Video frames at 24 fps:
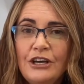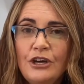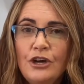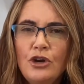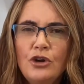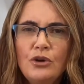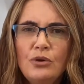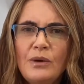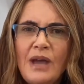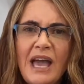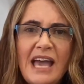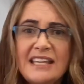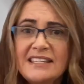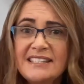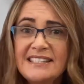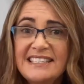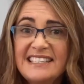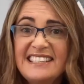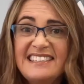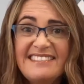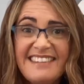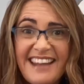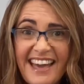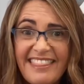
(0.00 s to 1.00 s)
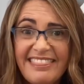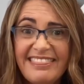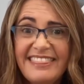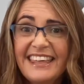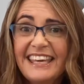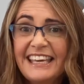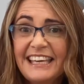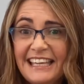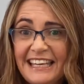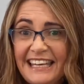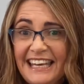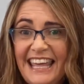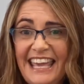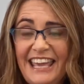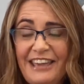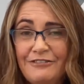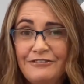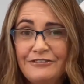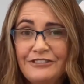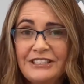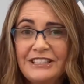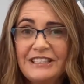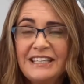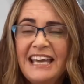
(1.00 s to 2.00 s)
who has nothing
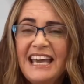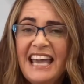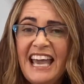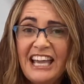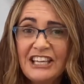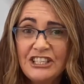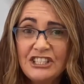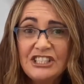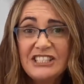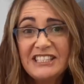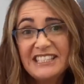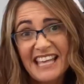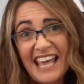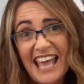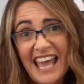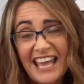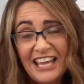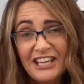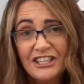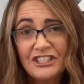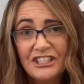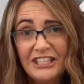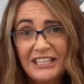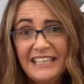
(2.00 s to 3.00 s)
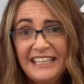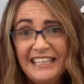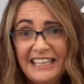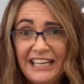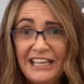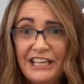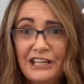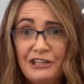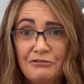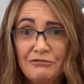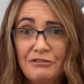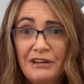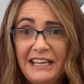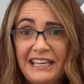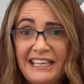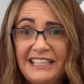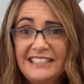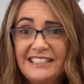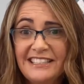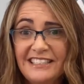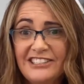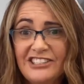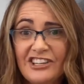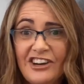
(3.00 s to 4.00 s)
left, and she's actually getting ready
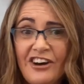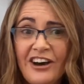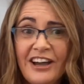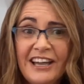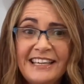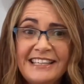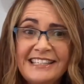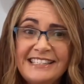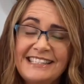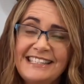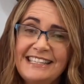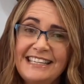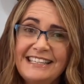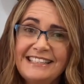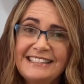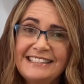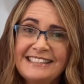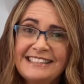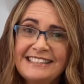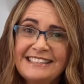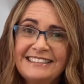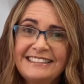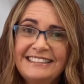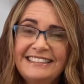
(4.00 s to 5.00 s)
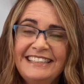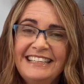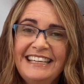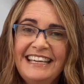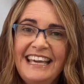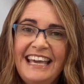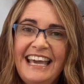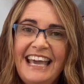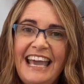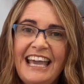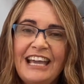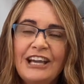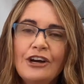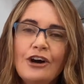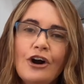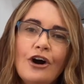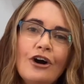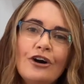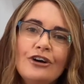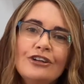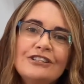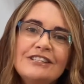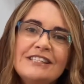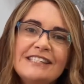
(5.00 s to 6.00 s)
to die, it says. And
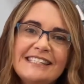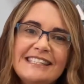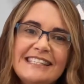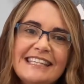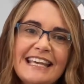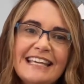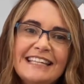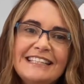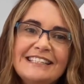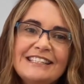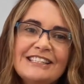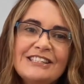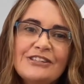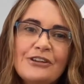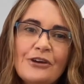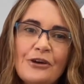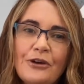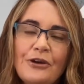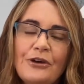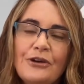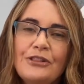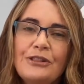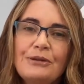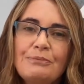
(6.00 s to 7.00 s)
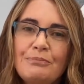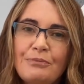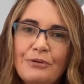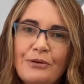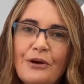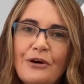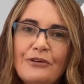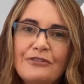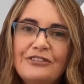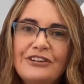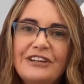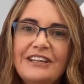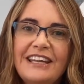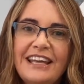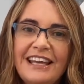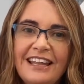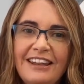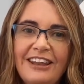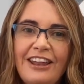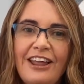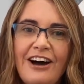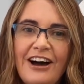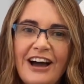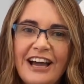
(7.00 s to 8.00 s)
God sends her the prophet
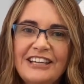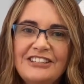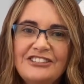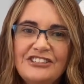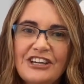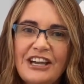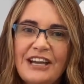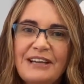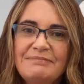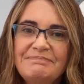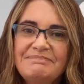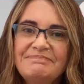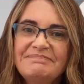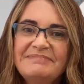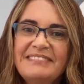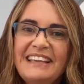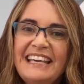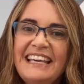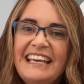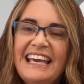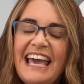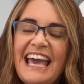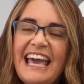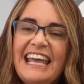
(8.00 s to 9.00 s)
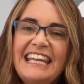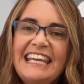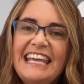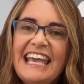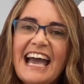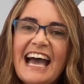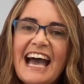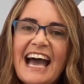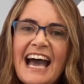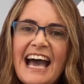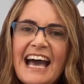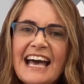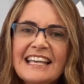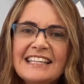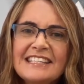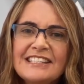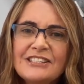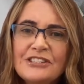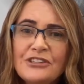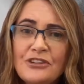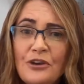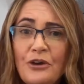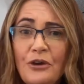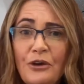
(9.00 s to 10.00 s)
Elijah, and he
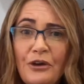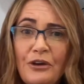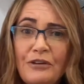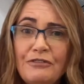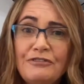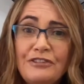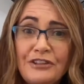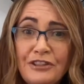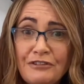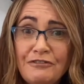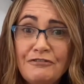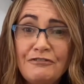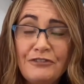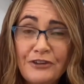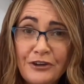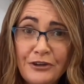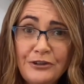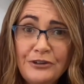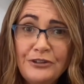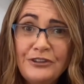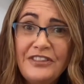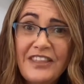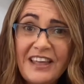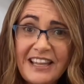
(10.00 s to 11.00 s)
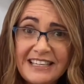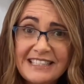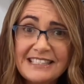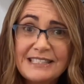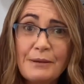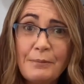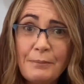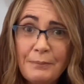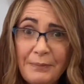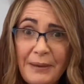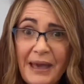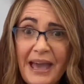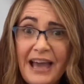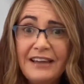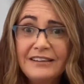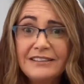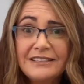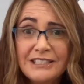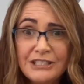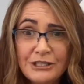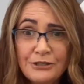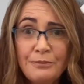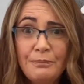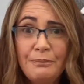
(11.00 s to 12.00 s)
asks her for the food that is about
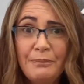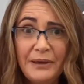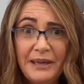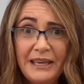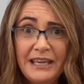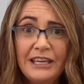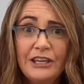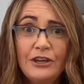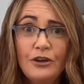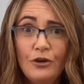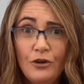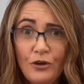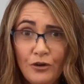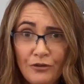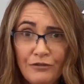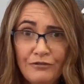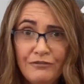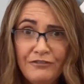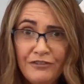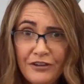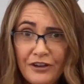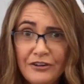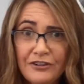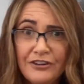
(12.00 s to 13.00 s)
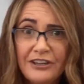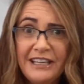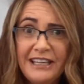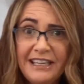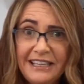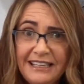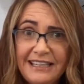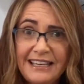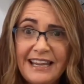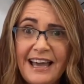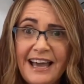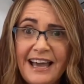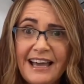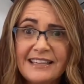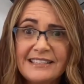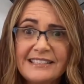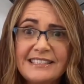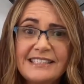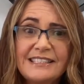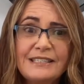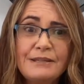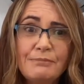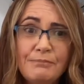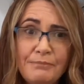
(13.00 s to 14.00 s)
to be her very
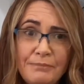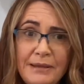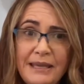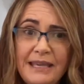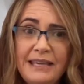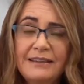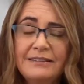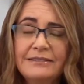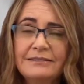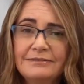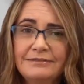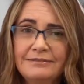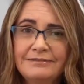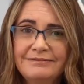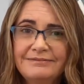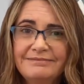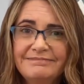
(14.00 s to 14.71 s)
last meal.